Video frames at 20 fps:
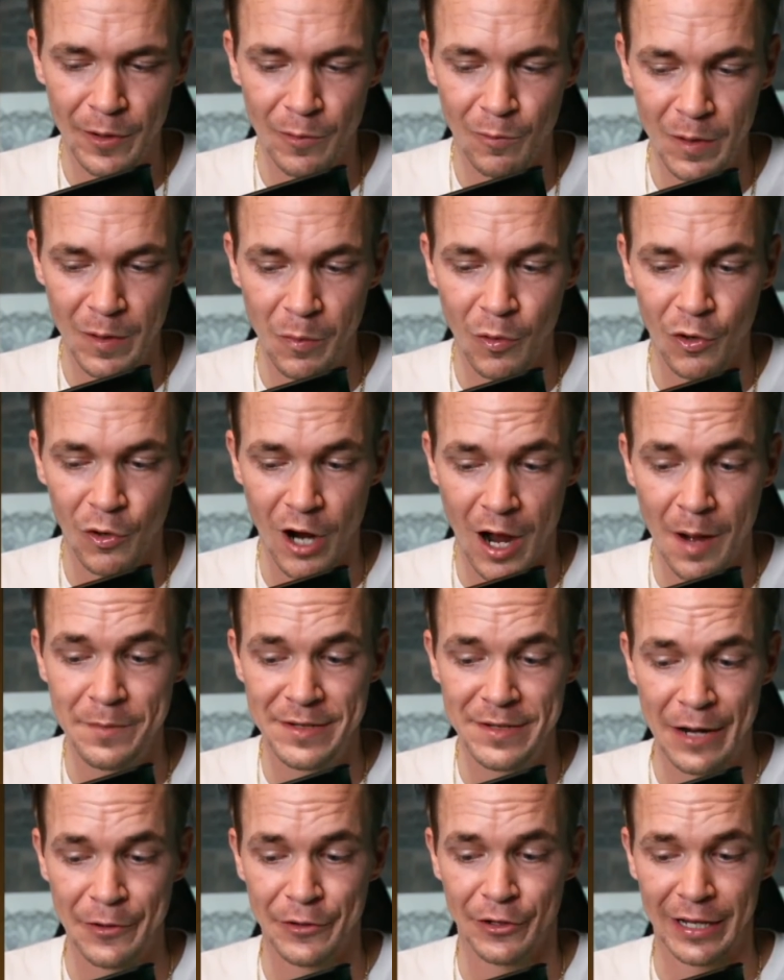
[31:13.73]
we will come
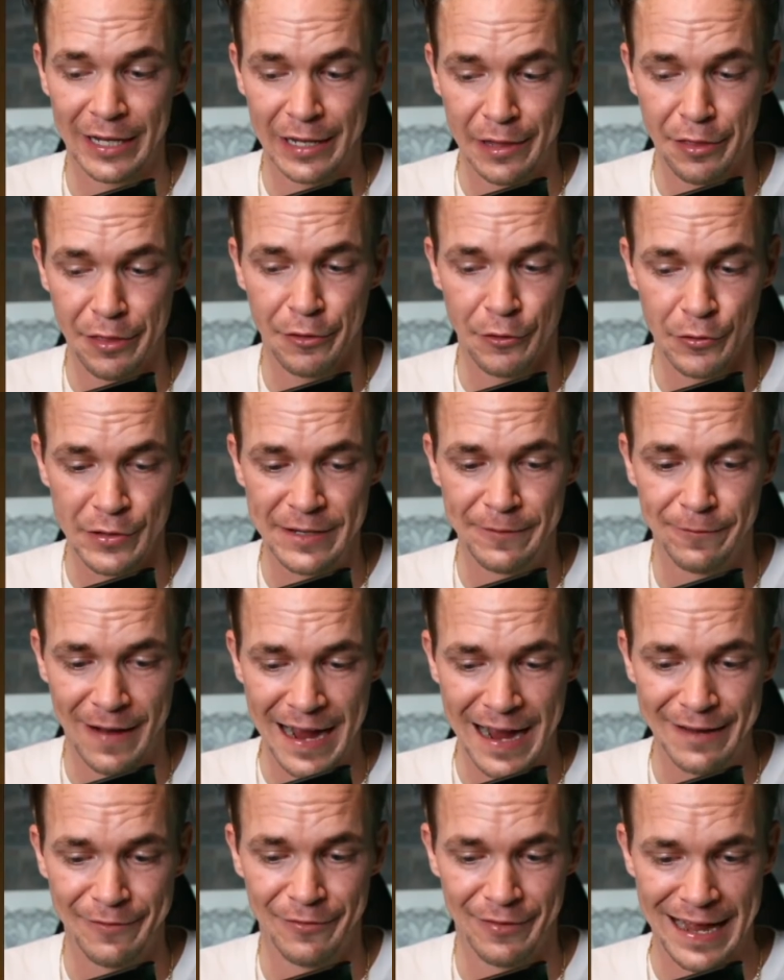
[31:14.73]
down to like
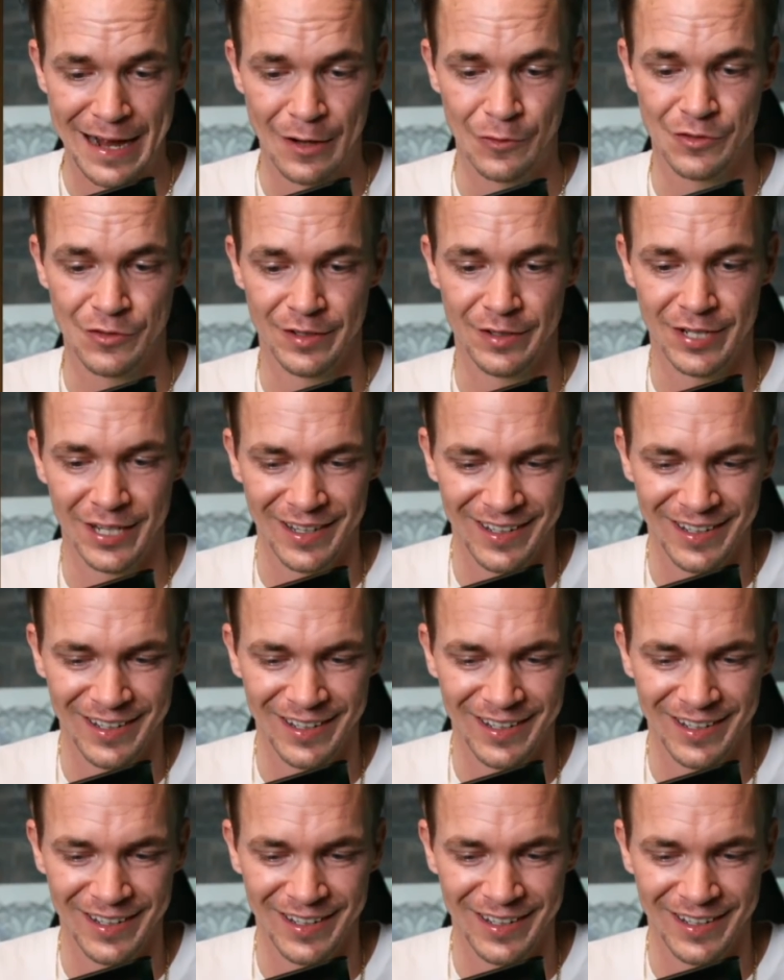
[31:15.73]
35,000.